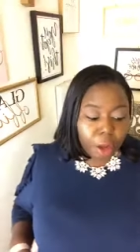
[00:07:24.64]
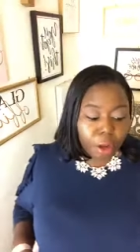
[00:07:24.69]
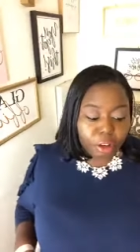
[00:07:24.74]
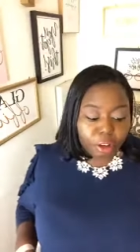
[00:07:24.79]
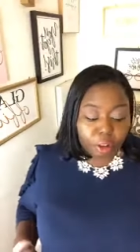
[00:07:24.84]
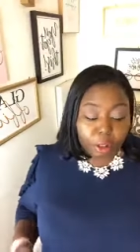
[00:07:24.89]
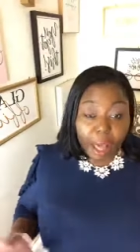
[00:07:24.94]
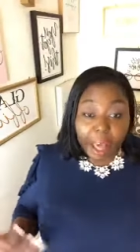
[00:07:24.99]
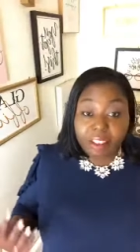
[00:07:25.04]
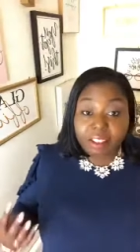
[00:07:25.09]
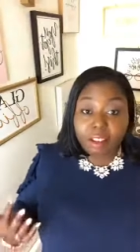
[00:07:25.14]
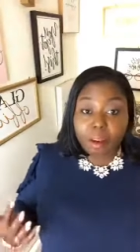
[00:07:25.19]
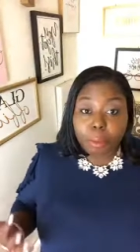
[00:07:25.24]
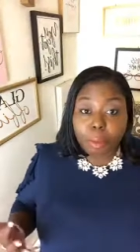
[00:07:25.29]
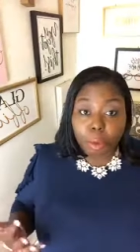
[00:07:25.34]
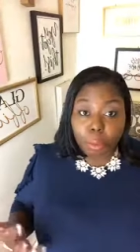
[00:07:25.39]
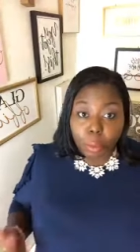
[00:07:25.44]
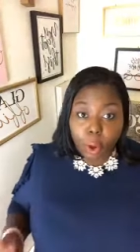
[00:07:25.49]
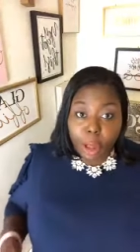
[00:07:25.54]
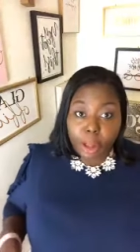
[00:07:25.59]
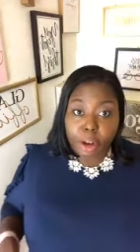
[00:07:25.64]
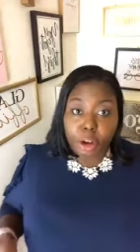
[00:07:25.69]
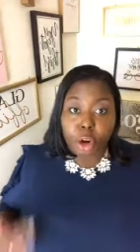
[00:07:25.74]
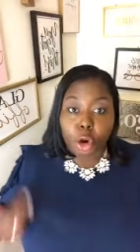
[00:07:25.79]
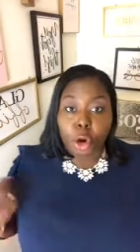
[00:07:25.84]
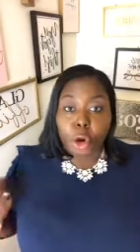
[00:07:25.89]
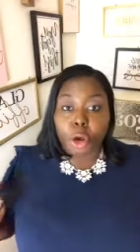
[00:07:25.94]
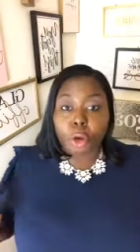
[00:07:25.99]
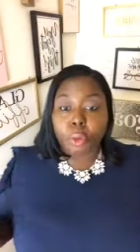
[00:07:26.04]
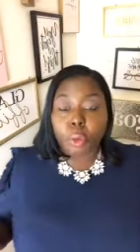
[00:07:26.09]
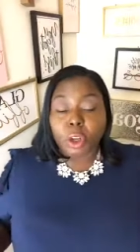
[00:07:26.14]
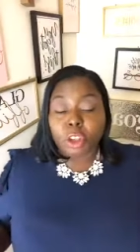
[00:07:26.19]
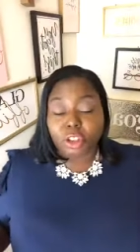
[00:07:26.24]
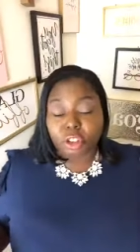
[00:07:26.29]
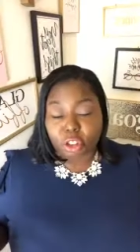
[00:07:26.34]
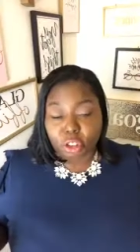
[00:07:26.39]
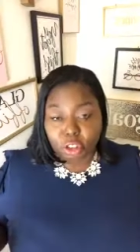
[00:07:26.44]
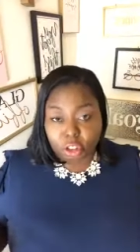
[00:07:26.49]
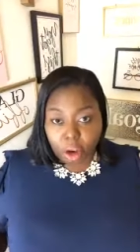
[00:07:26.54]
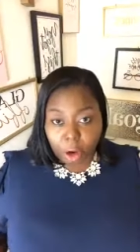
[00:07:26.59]
So that's number one, knowing what
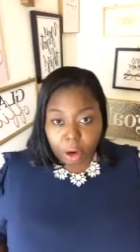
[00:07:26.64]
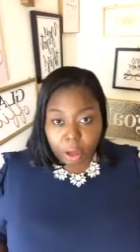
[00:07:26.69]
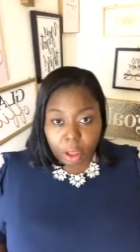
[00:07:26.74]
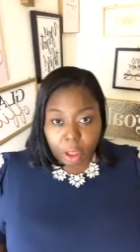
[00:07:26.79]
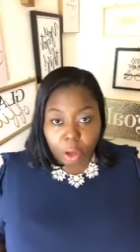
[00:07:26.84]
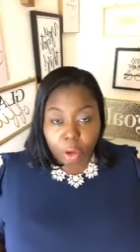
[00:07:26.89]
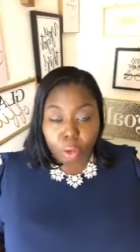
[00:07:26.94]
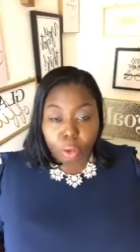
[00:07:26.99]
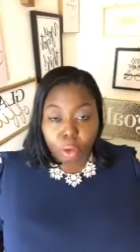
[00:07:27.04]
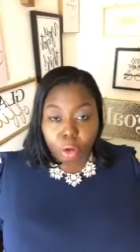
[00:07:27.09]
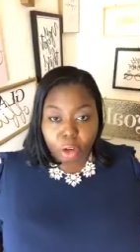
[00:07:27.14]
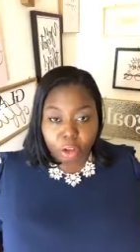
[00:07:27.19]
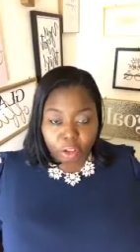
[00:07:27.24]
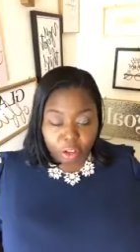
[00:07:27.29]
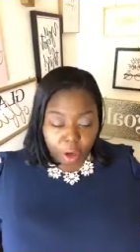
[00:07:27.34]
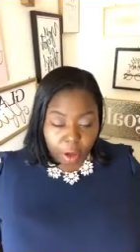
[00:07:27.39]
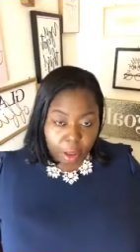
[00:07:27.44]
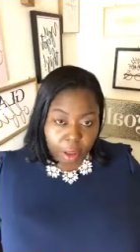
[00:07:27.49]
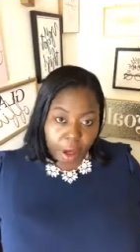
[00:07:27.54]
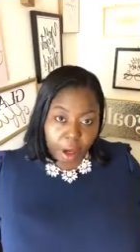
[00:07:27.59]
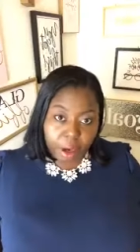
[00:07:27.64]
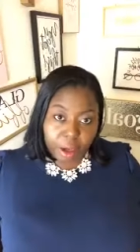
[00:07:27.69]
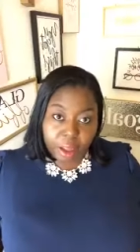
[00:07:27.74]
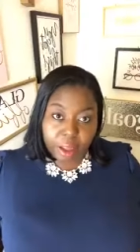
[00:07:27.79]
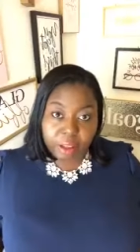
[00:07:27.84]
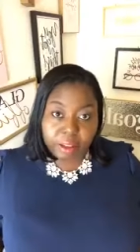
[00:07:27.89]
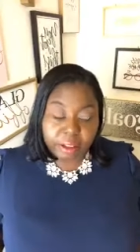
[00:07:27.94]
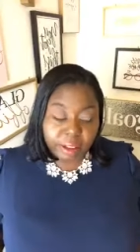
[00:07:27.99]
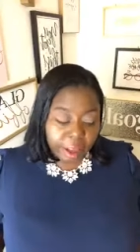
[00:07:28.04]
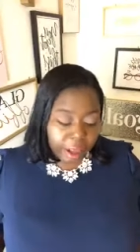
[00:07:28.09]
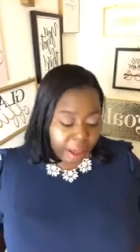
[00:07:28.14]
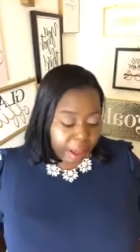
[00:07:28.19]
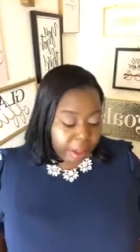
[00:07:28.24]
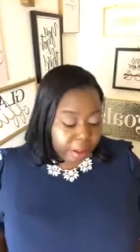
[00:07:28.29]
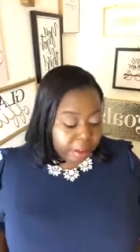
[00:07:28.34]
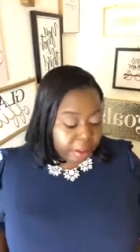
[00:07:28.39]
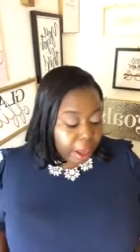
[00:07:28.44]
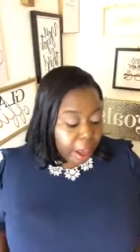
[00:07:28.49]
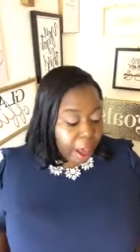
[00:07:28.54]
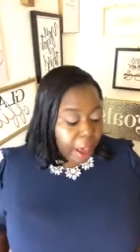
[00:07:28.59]
your target, who your target audience
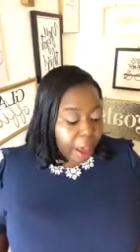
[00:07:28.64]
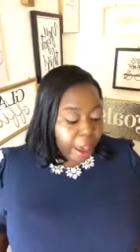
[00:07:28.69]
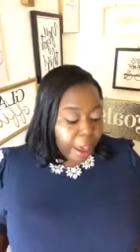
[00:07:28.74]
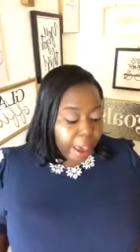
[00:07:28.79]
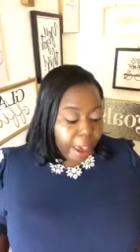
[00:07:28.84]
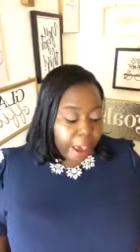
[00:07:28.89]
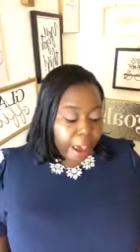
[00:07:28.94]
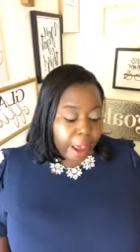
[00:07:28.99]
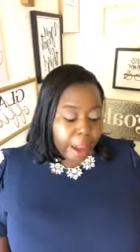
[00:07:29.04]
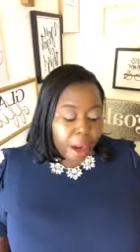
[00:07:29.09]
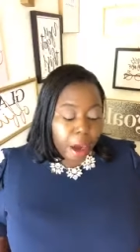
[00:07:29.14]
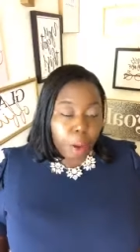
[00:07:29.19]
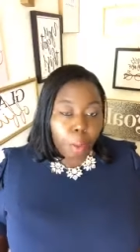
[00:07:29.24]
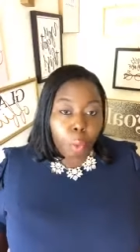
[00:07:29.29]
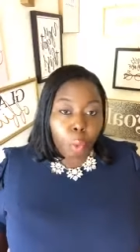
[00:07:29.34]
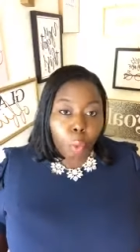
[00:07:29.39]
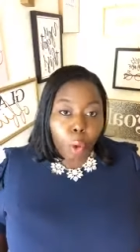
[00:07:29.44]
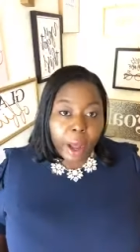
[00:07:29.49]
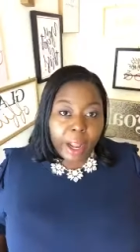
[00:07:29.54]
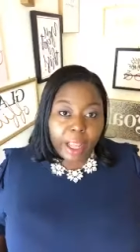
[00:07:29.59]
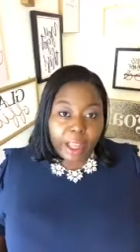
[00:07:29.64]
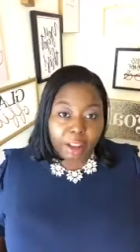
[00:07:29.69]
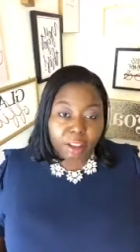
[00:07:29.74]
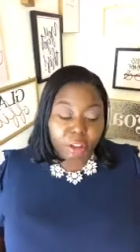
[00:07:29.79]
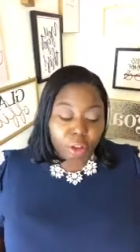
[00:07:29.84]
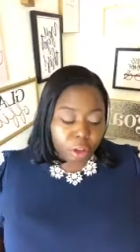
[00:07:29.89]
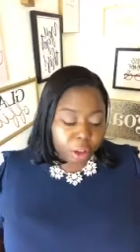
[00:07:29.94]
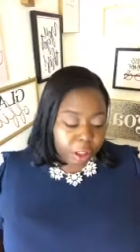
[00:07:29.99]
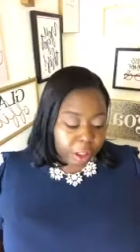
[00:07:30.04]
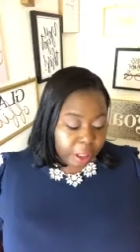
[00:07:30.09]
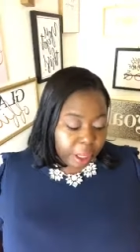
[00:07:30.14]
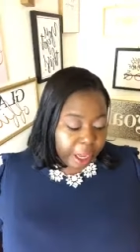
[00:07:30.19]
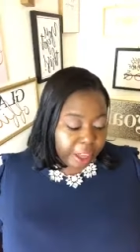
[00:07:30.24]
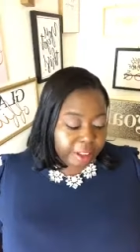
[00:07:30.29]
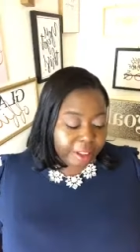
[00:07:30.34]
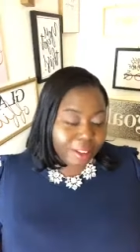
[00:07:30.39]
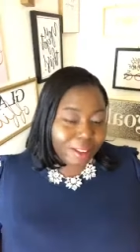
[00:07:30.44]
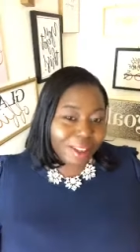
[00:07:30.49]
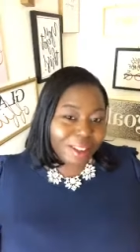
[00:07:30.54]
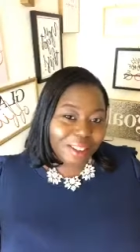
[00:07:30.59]
is, and um, what is your
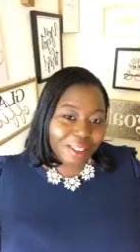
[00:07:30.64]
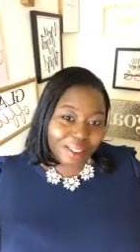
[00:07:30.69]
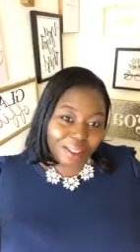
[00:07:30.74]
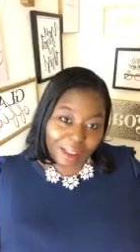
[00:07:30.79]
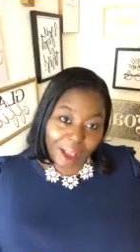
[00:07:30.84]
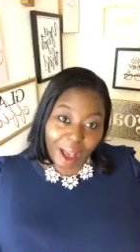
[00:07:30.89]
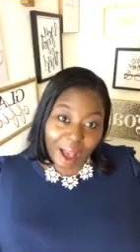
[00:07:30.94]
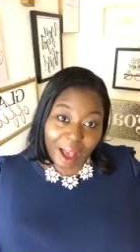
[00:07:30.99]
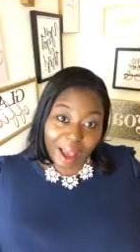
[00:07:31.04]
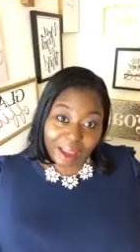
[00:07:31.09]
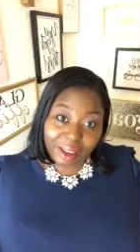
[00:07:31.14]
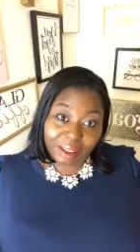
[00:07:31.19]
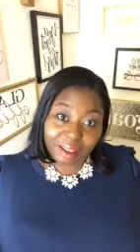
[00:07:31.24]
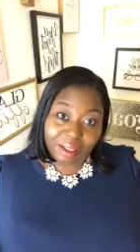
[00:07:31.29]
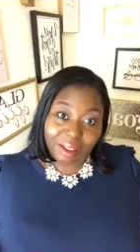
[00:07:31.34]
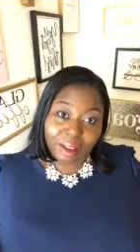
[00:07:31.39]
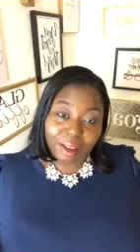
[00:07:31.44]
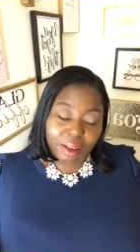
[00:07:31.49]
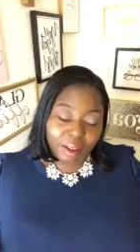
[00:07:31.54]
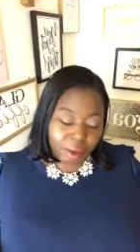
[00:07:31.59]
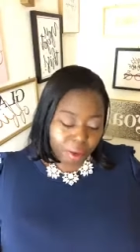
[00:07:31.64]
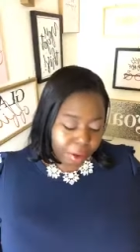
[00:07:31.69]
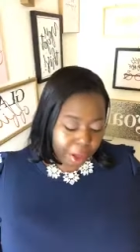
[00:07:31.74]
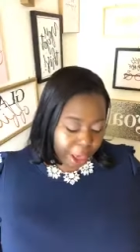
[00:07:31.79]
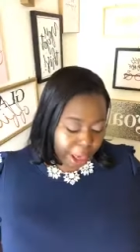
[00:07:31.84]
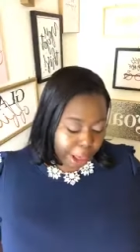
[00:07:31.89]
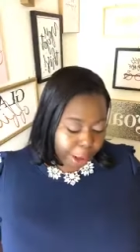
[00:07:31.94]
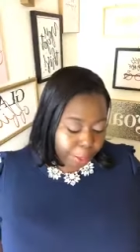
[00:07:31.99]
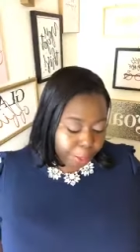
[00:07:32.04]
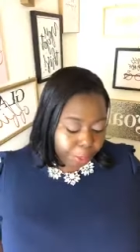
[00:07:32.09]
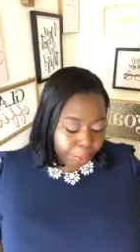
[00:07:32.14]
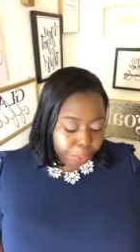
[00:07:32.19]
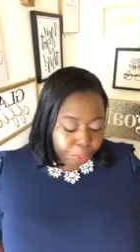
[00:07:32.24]
guest size, okay?